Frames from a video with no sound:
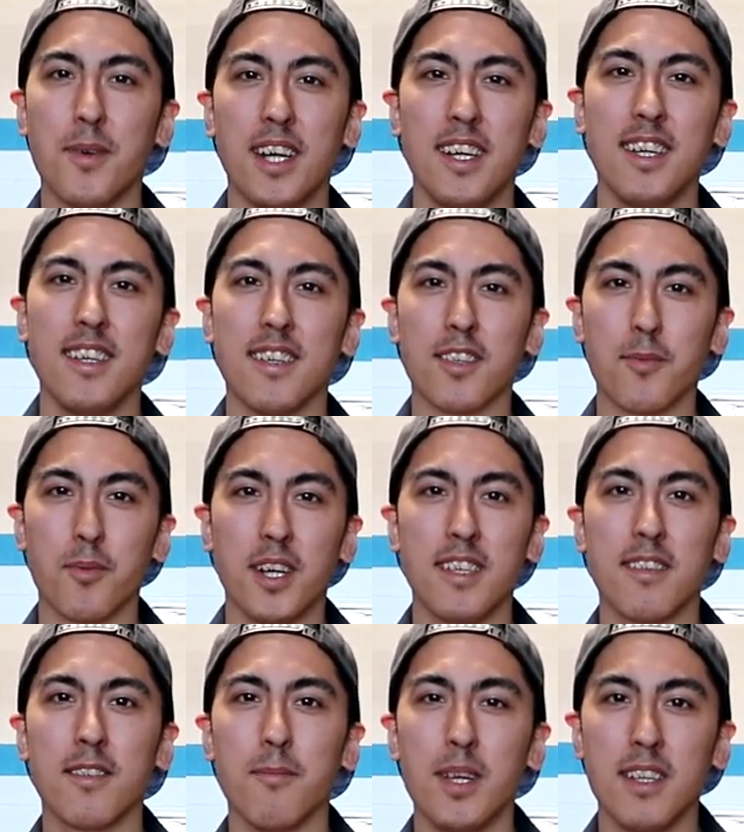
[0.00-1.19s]
my
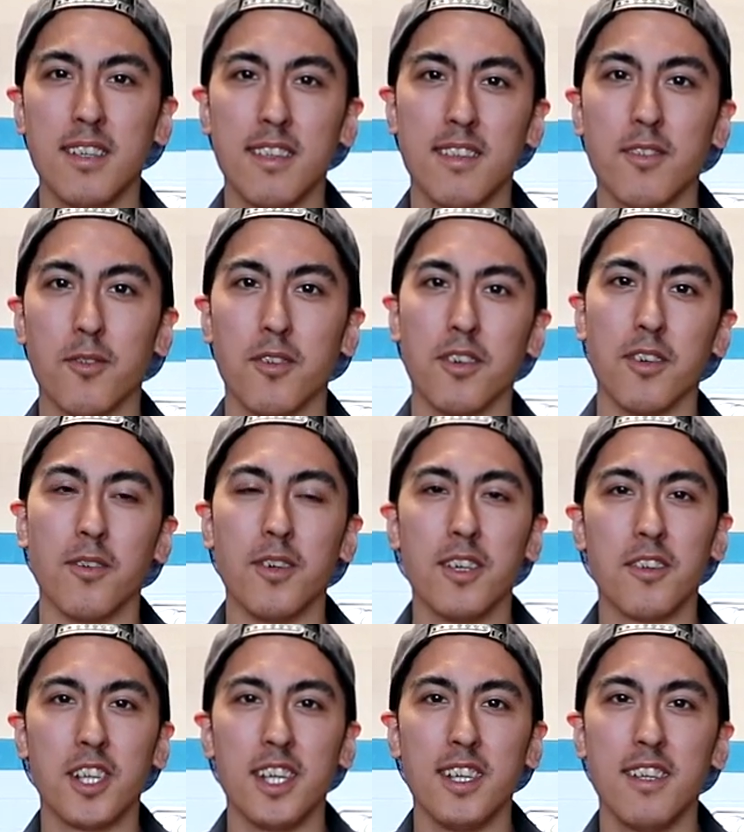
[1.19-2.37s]
express maintenance or oil
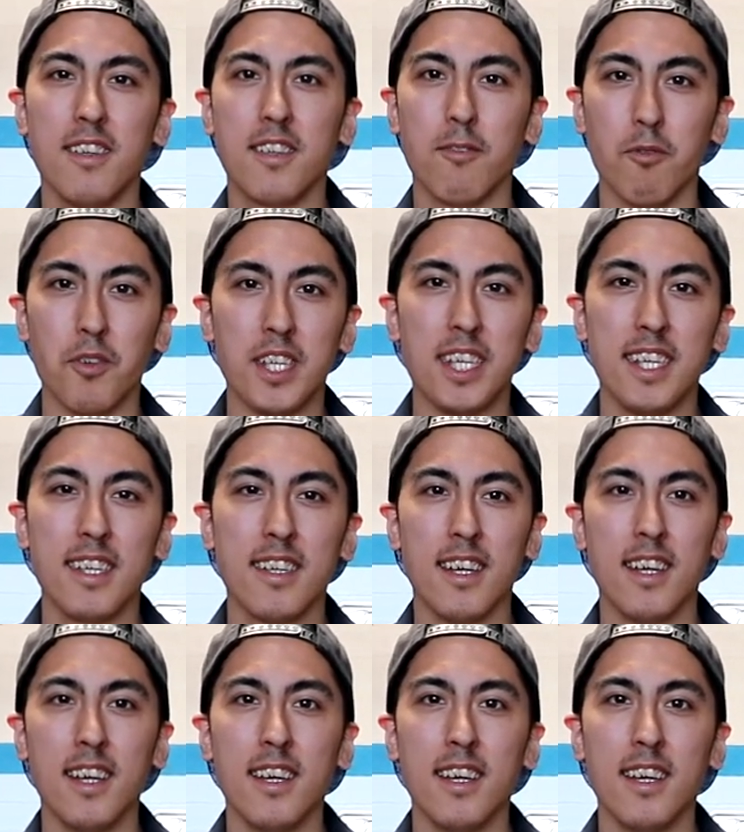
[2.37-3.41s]
change routine